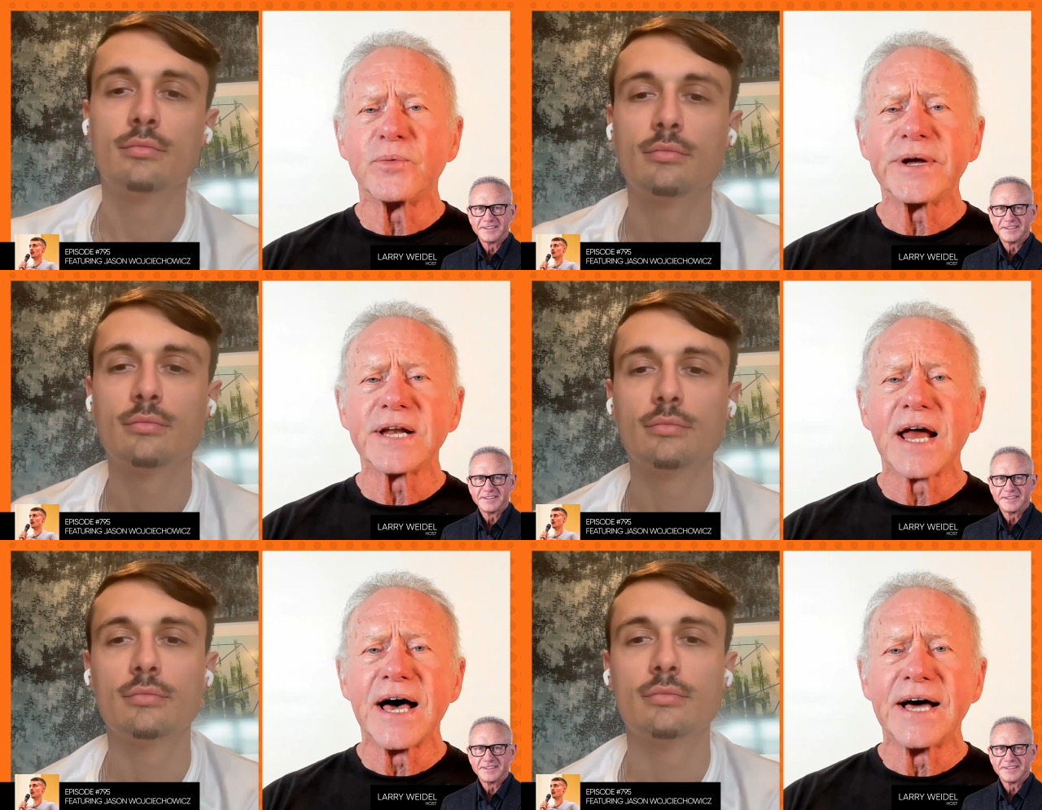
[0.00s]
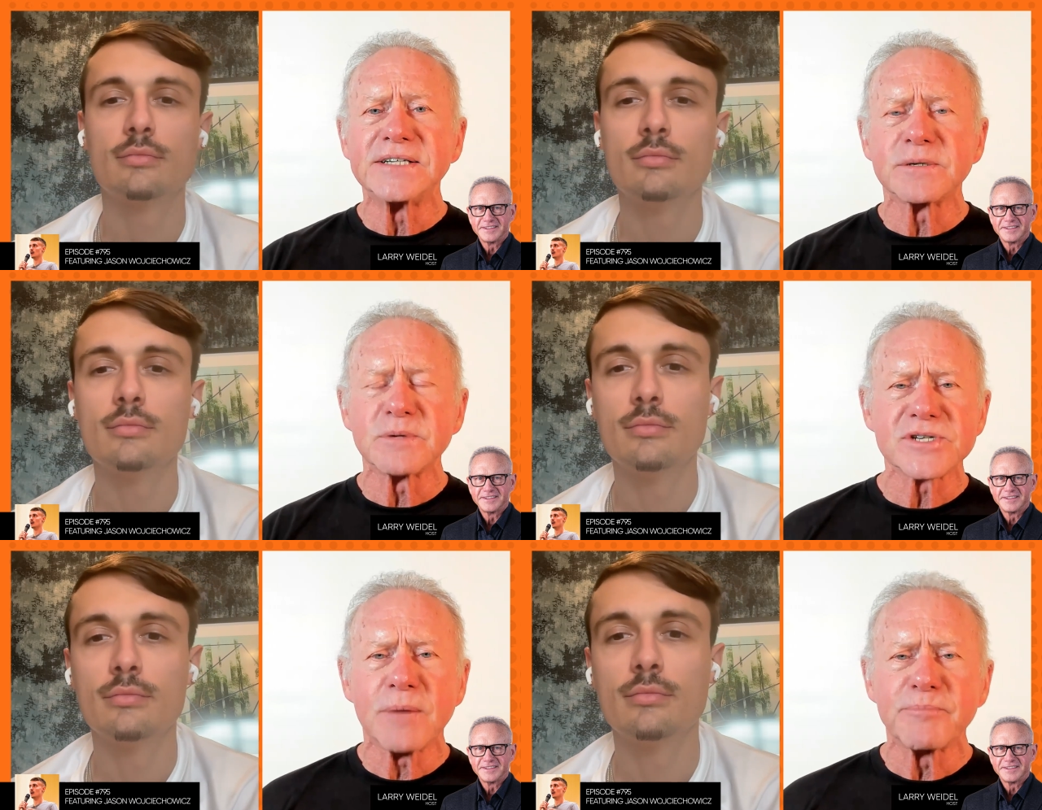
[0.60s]
Speaker 1: realize there
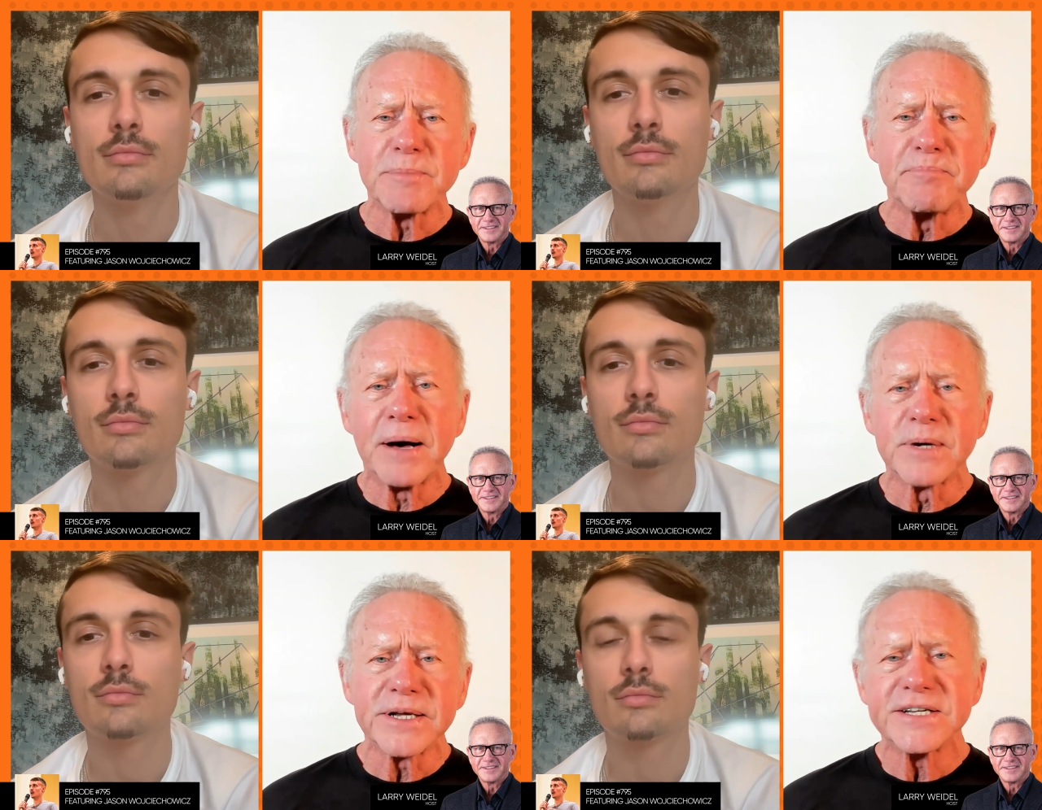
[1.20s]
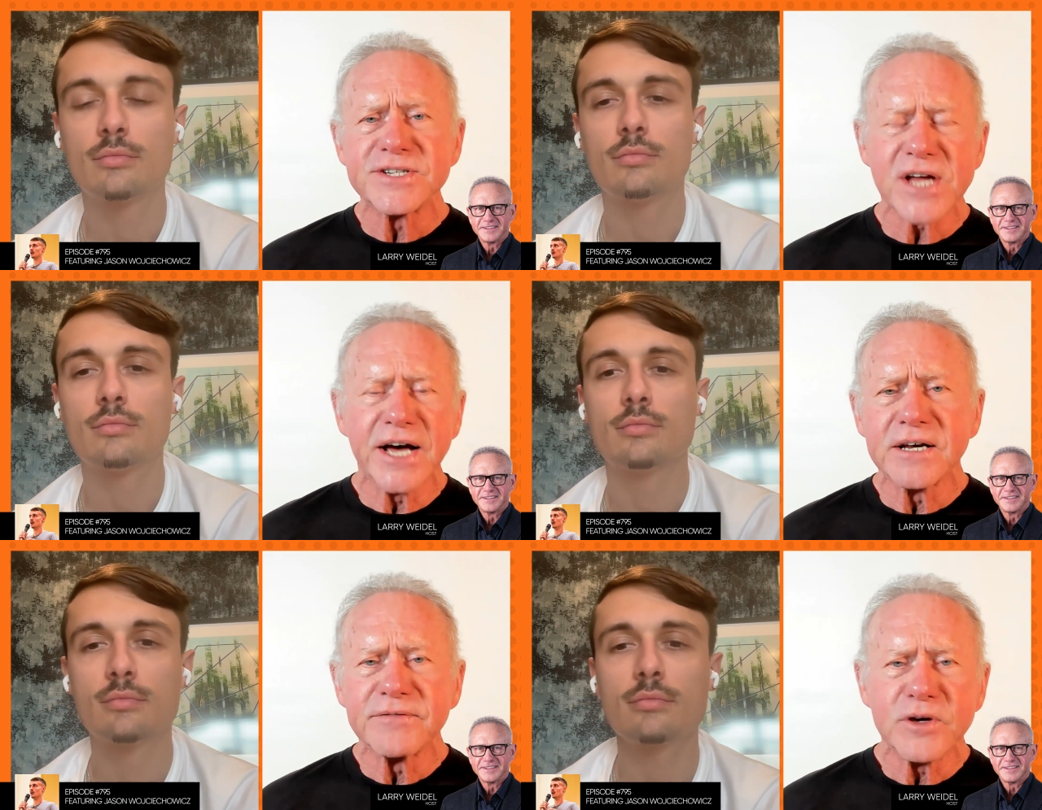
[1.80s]
was something bubbling
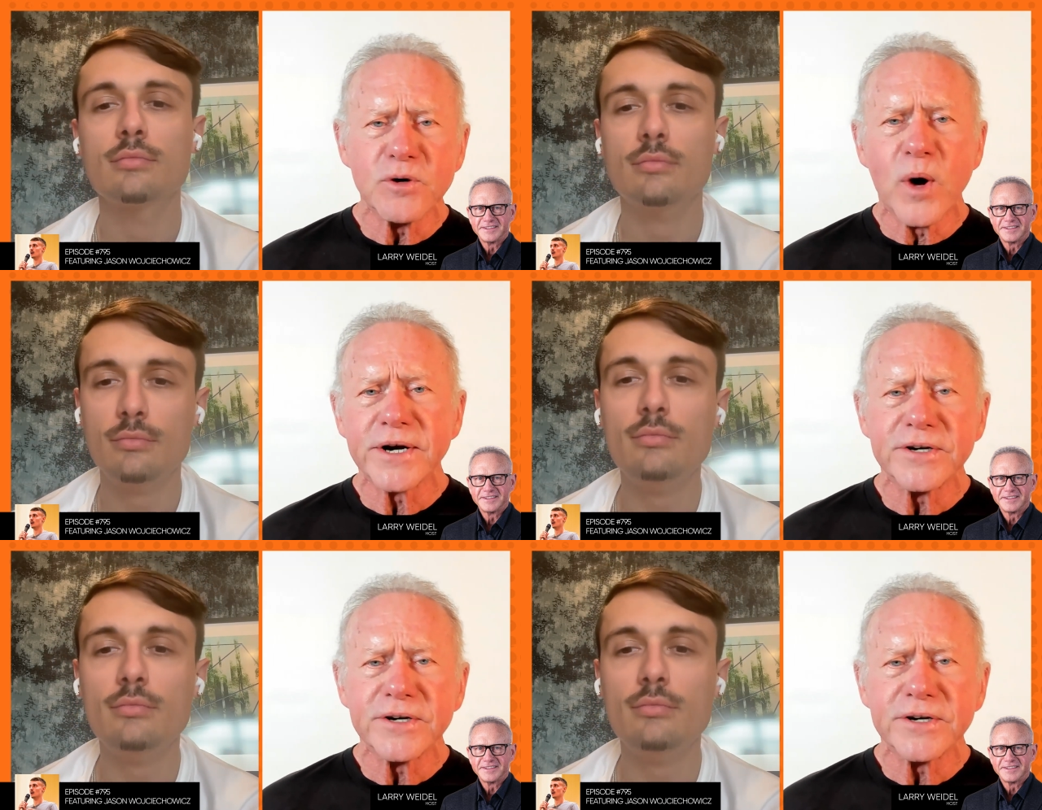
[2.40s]
inside of you, you wanted